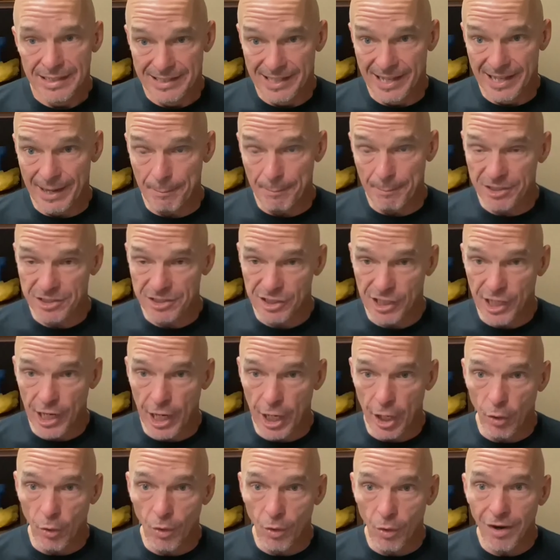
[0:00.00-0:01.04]
Then I must
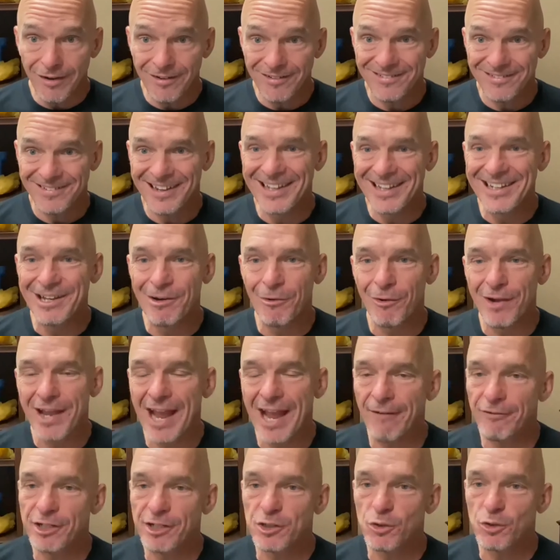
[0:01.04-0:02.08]
go. And then we
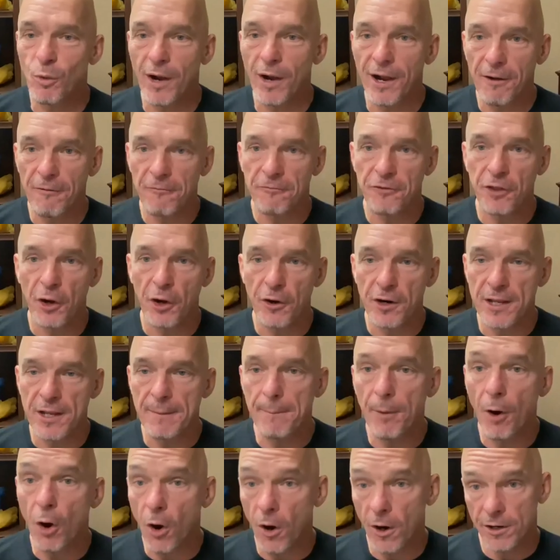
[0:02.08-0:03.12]
have the 1230
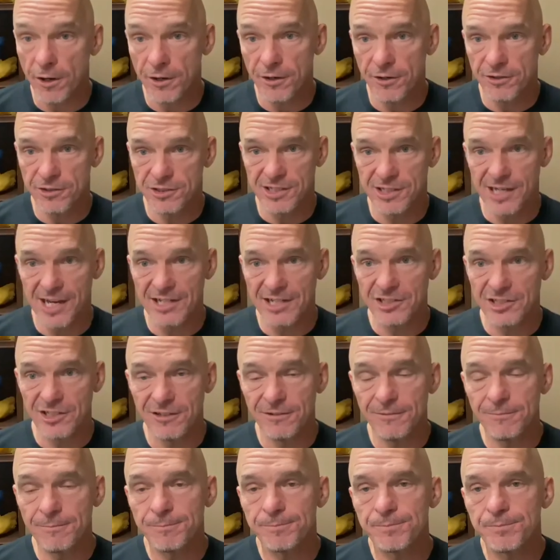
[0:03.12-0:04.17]
partner
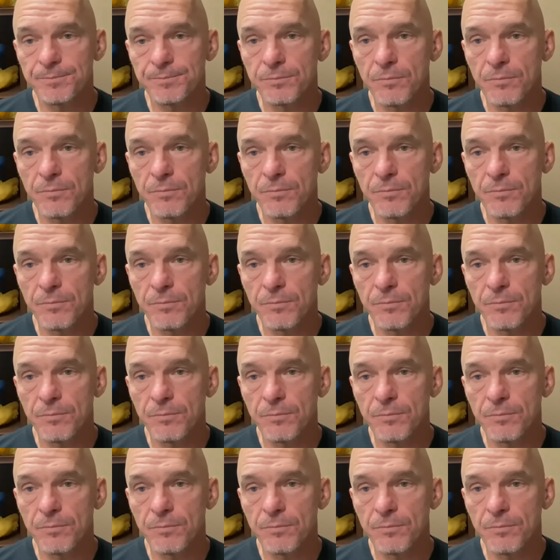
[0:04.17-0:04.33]
session.